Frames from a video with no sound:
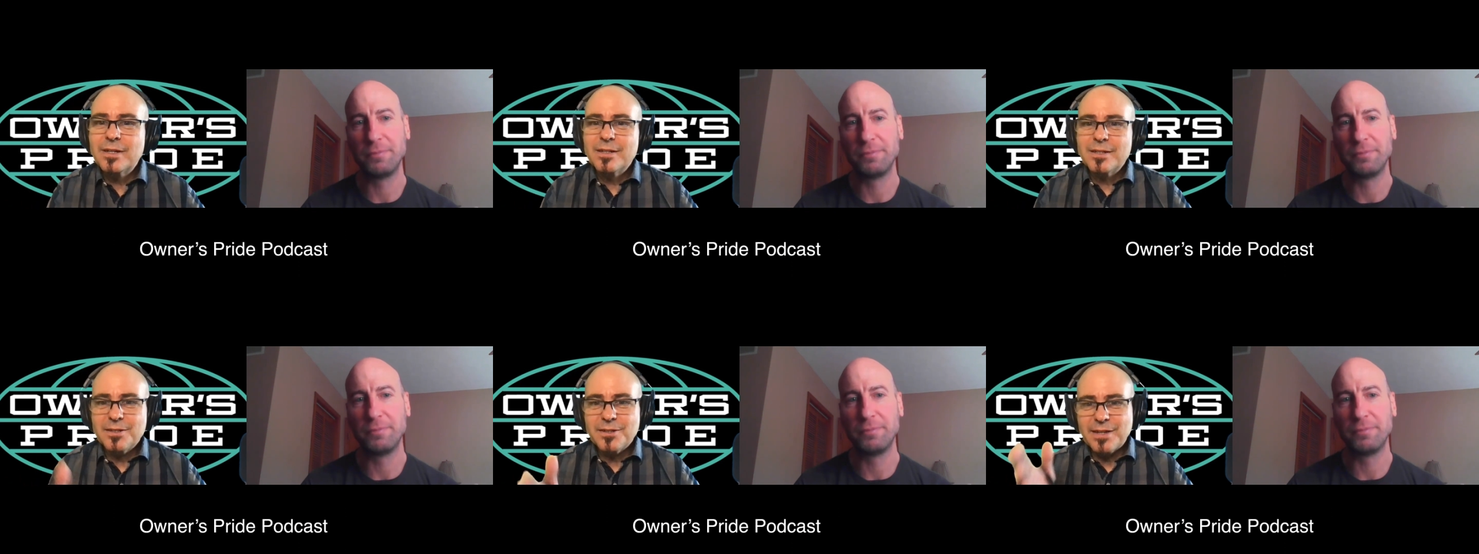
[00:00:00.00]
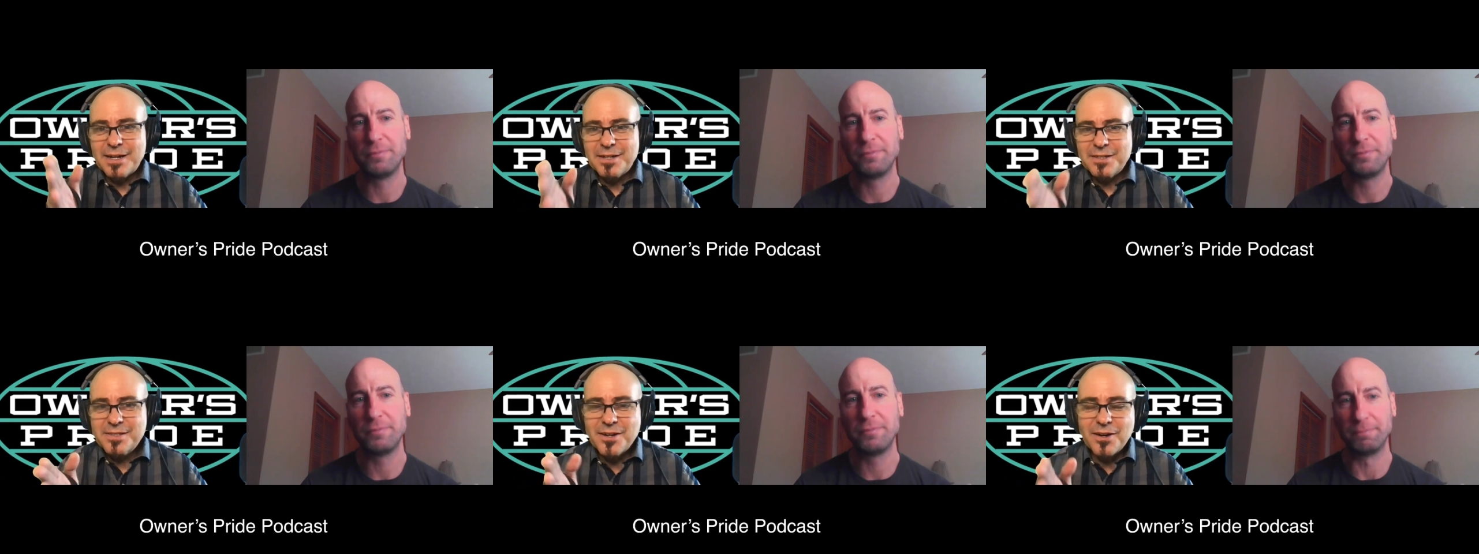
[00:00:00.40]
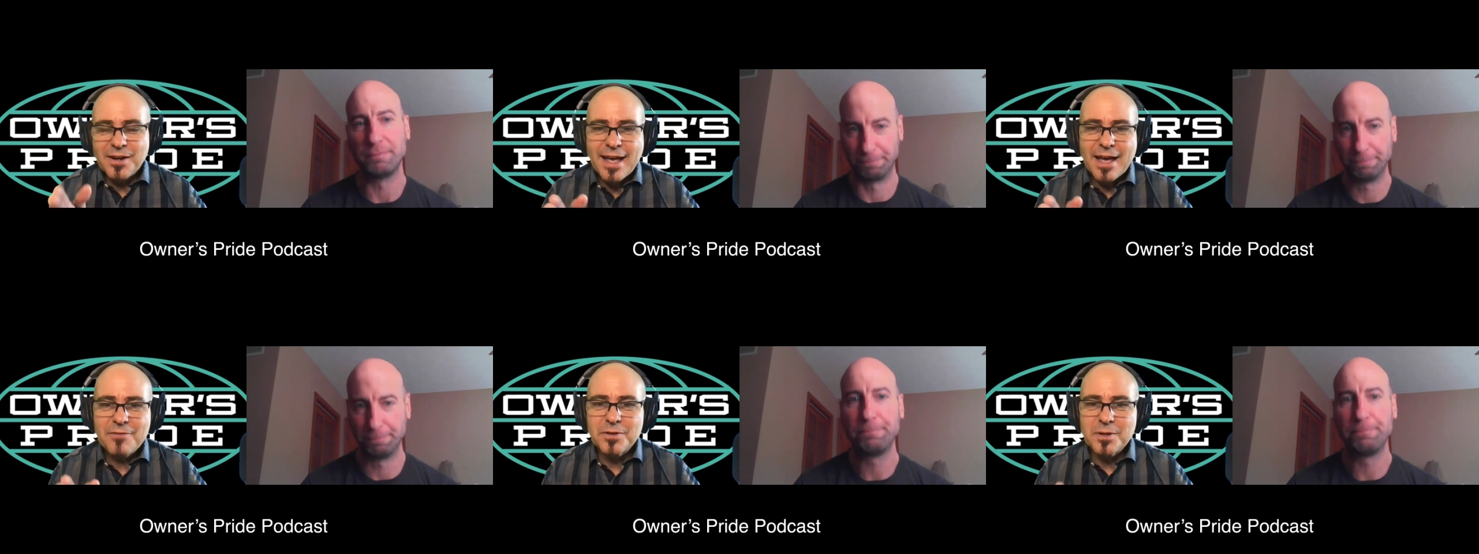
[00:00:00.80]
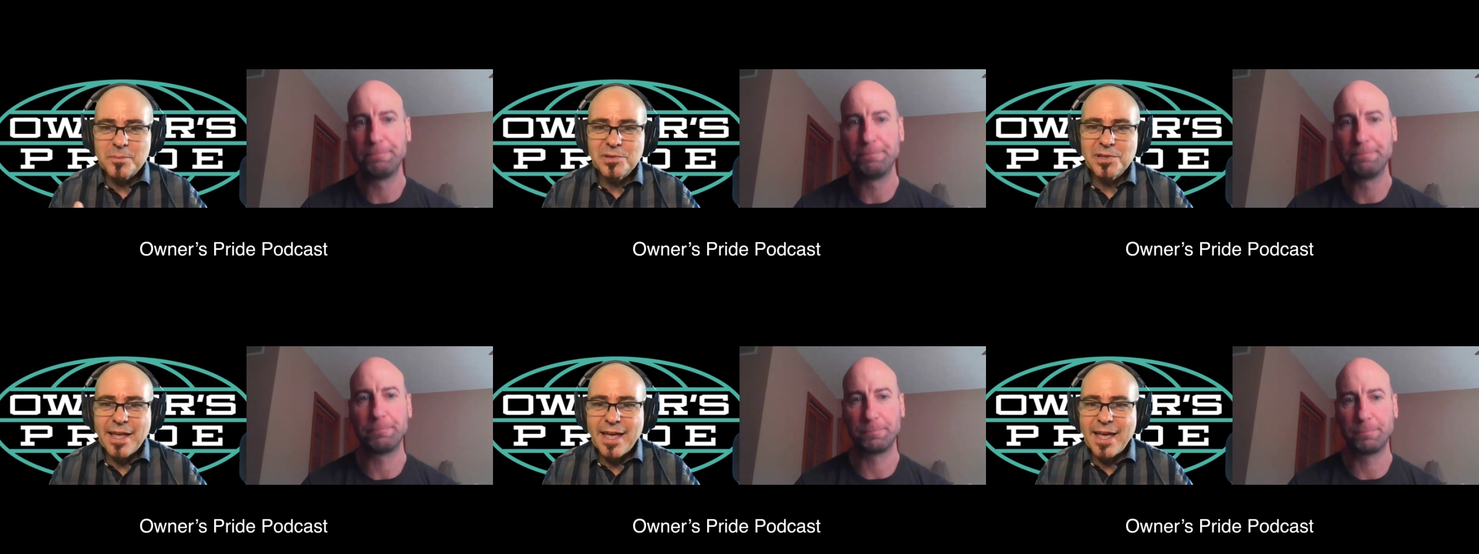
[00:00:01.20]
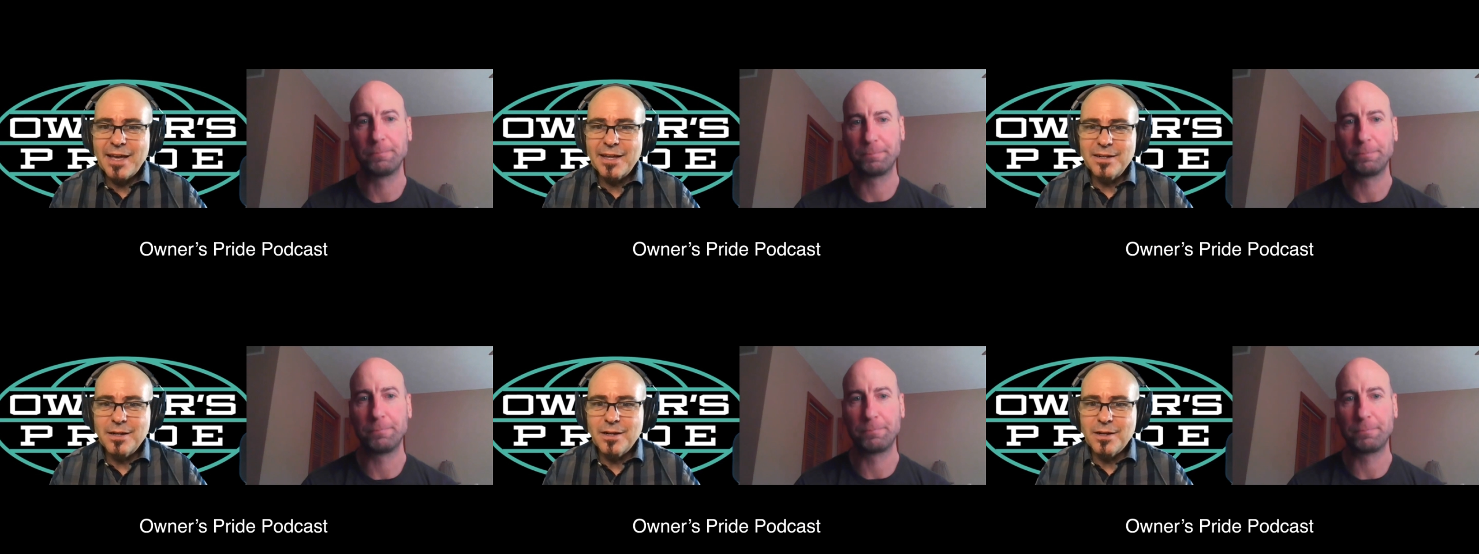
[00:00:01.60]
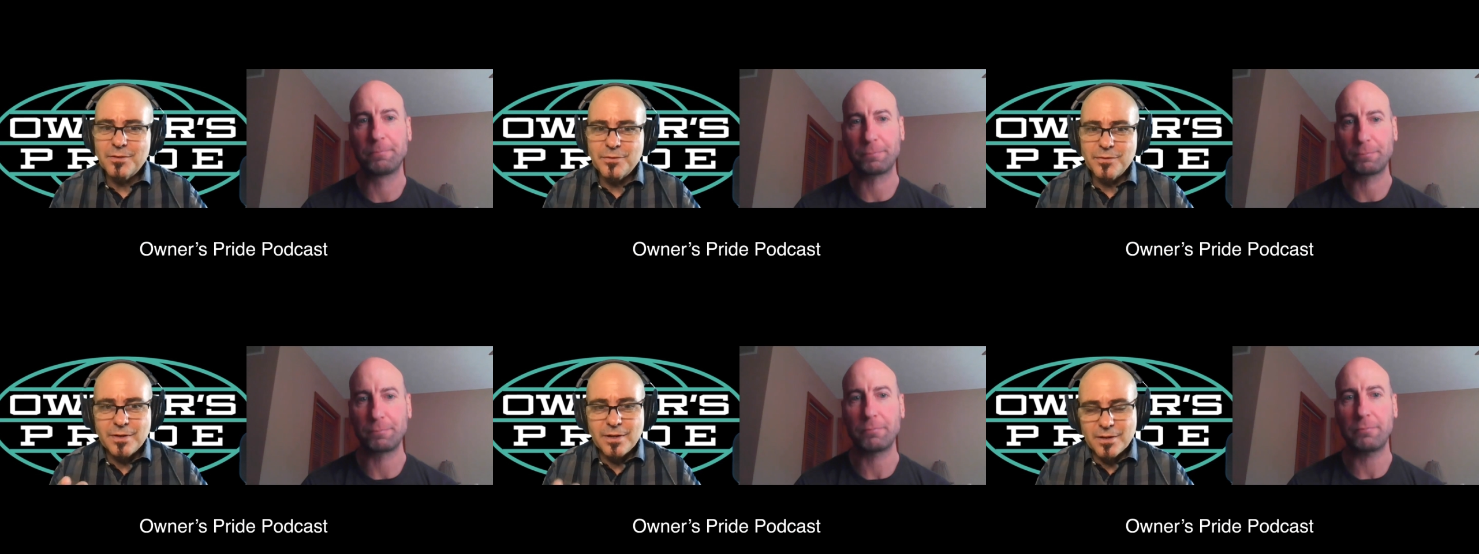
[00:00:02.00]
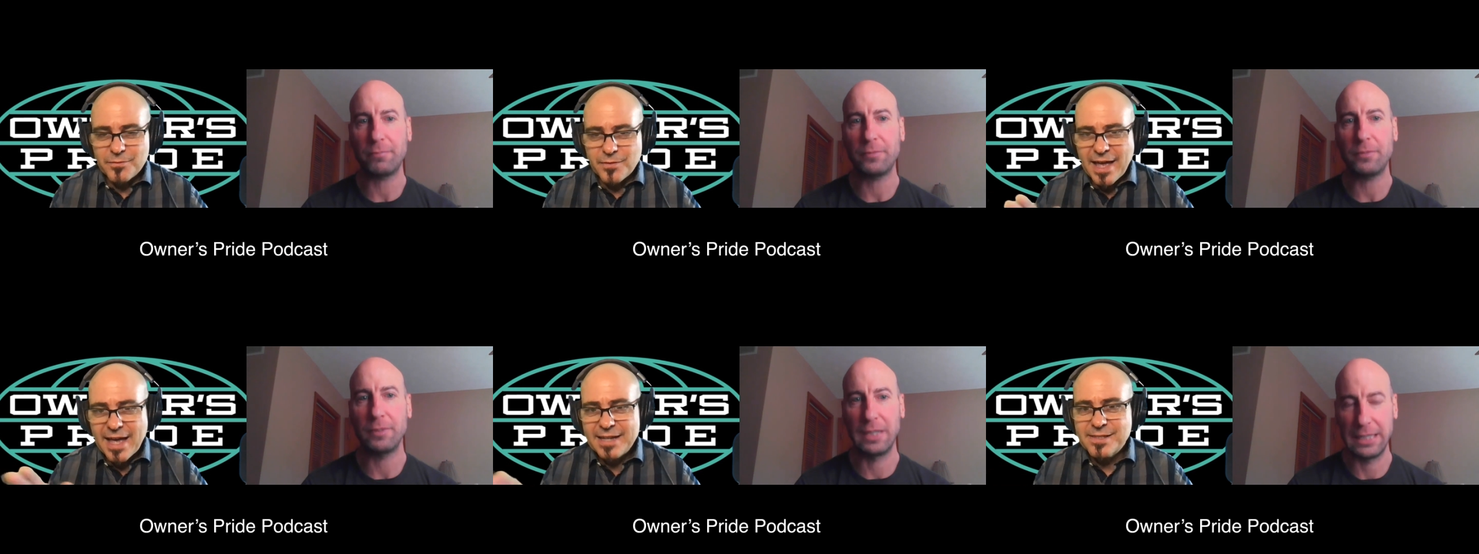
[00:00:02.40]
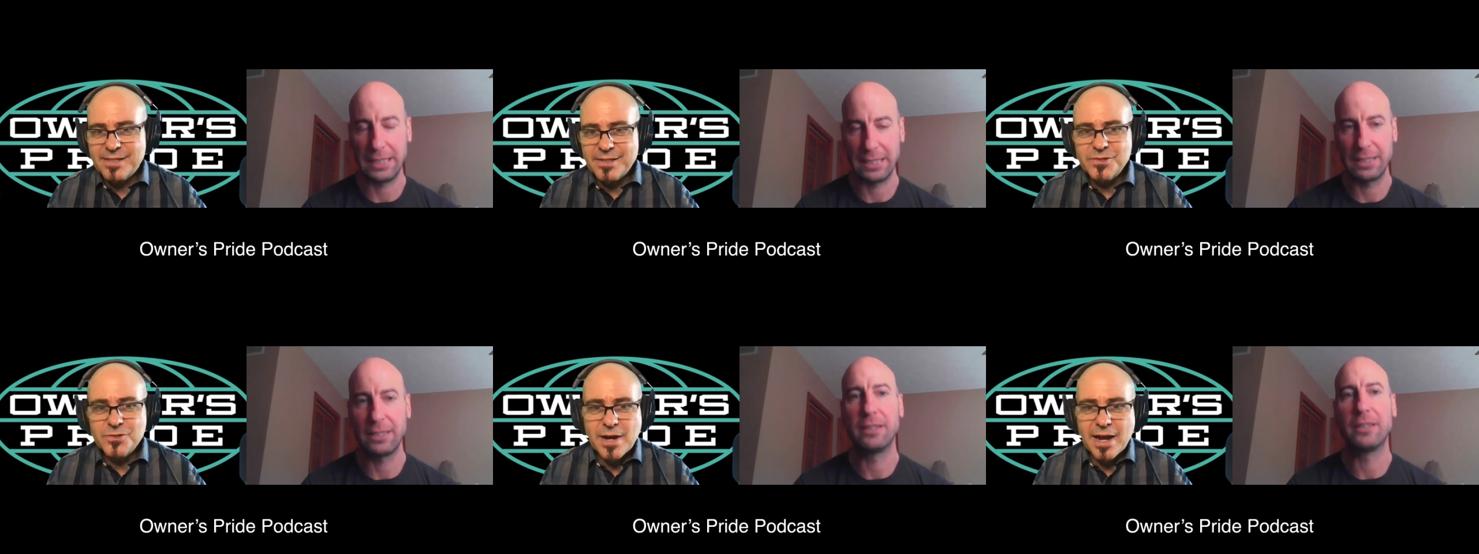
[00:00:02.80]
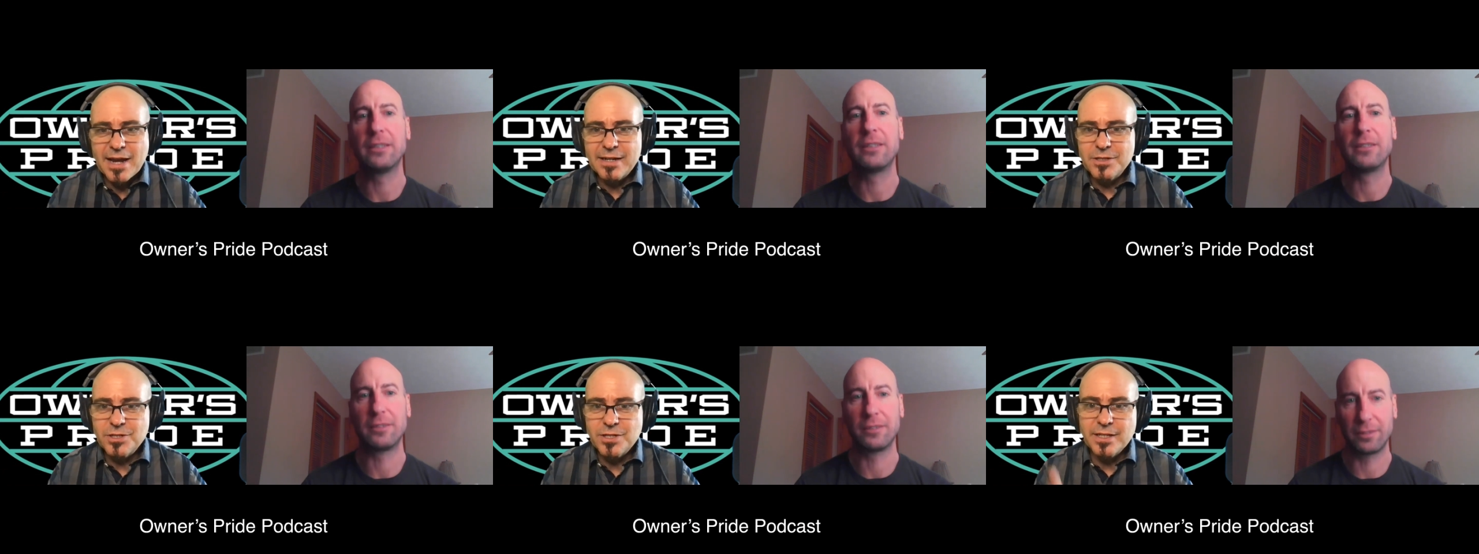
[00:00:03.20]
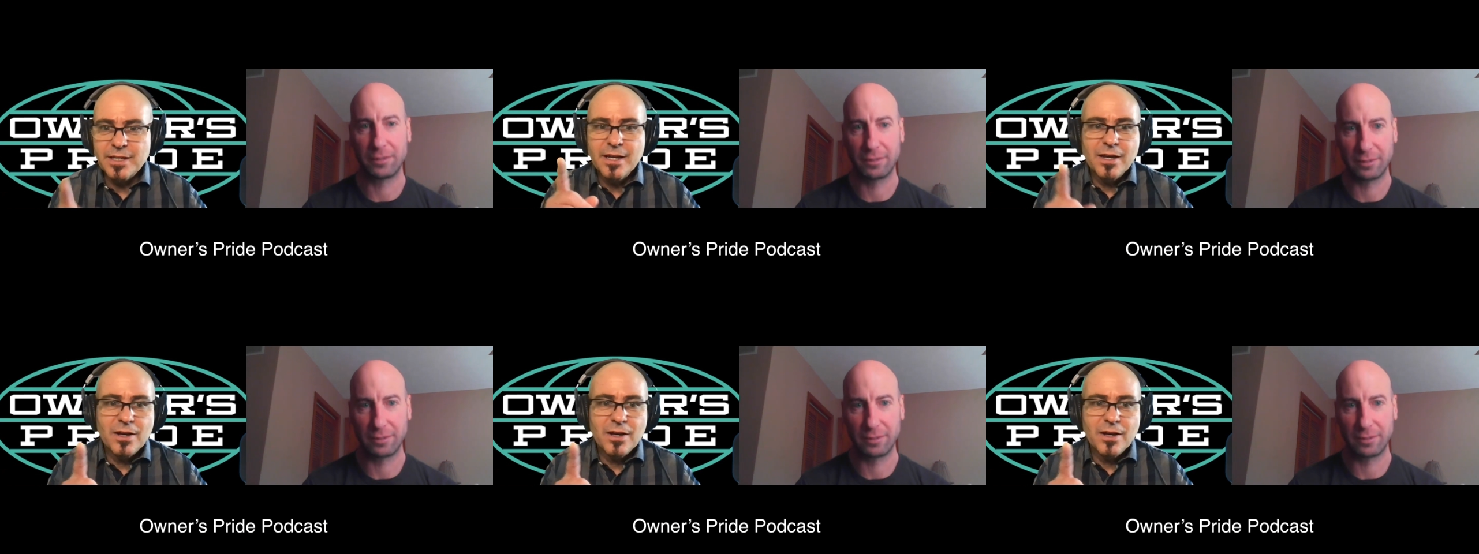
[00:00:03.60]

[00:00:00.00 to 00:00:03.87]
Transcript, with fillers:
Speaker 1: you got to start having a plan of, of exit strategy,